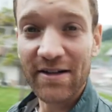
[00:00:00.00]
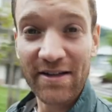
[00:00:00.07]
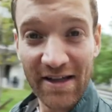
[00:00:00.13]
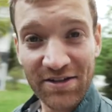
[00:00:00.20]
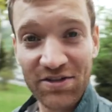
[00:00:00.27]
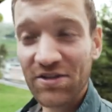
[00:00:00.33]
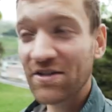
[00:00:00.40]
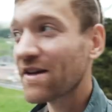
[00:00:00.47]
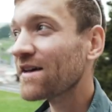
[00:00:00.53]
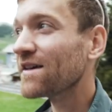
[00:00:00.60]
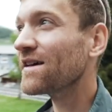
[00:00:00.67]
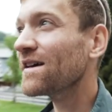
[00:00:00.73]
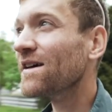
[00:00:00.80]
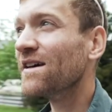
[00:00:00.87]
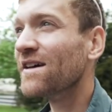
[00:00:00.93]

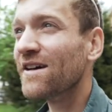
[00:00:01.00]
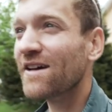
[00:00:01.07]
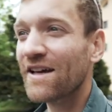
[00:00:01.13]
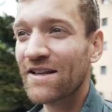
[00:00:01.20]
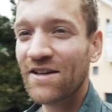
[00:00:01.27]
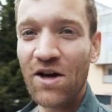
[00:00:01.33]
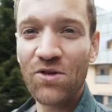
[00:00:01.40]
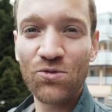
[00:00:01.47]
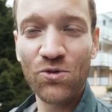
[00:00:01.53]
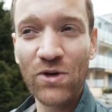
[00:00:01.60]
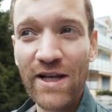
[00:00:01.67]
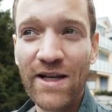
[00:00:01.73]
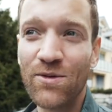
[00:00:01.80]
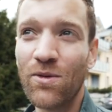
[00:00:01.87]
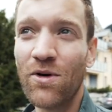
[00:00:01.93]
Yesterday it got
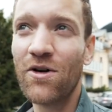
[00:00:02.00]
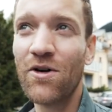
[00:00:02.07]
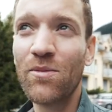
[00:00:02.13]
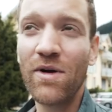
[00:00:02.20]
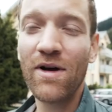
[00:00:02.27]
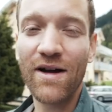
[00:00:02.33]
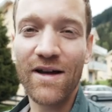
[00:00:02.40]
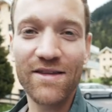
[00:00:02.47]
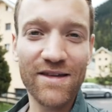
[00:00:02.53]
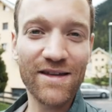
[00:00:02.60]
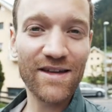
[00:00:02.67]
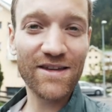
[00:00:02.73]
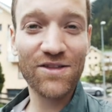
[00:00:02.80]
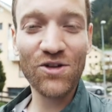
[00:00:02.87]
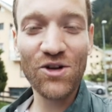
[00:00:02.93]
really warm, I
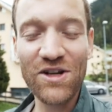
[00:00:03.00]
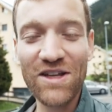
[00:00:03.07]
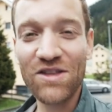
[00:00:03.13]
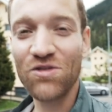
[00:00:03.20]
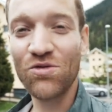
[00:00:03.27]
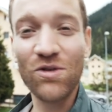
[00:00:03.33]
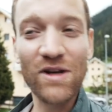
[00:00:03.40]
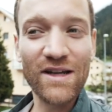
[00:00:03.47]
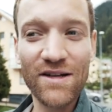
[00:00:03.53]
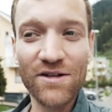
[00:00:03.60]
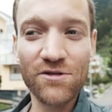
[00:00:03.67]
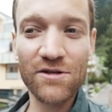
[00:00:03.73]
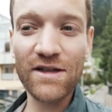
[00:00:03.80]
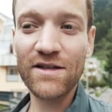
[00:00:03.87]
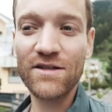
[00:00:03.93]
think 33
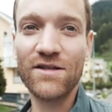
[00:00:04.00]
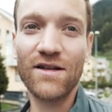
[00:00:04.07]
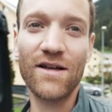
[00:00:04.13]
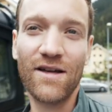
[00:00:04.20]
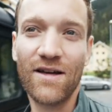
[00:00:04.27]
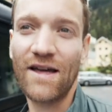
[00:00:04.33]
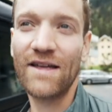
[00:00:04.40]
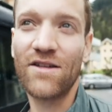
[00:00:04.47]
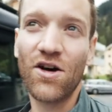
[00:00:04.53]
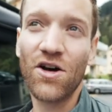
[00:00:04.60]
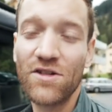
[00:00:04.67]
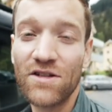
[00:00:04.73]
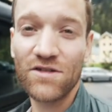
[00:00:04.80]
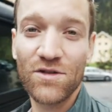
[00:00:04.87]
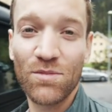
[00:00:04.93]
degrees at the
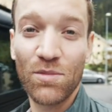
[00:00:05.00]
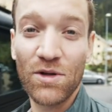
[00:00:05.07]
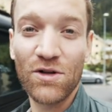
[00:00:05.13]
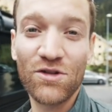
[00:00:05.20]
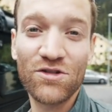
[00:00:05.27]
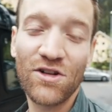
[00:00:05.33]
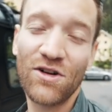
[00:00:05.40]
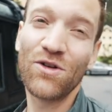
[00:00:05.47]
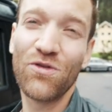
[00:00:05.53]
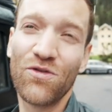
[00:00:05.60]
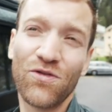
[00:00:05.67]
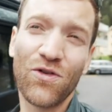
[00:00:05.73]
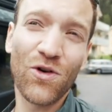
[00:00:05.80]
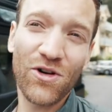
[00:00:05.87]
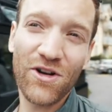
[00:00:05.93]
hottest, but also
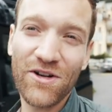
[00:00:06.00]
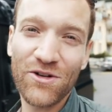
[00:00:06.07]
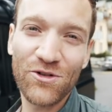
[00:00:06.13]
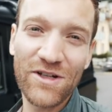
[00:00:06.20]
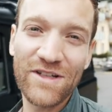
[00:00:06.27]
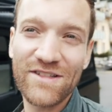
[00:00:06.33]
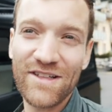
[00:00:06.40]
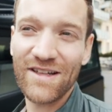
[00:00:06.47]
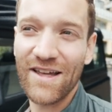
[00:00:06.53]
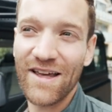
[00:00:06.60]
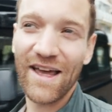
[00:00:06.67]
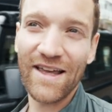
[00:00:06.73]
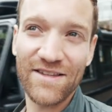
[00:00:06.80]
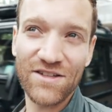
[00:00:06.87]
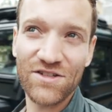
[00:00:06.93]
4 degrees
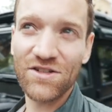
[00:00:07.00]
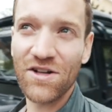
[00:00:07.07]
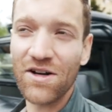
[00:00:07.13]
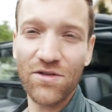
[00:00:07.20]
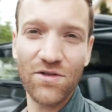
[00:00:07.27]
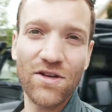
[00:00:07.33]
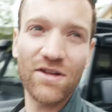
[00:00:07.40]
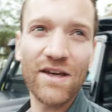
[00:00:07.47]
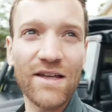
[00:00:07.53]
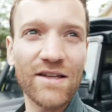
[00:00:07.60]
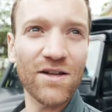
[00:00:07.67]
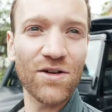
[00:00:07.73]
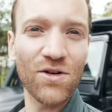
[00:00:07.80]
at the start of the day at the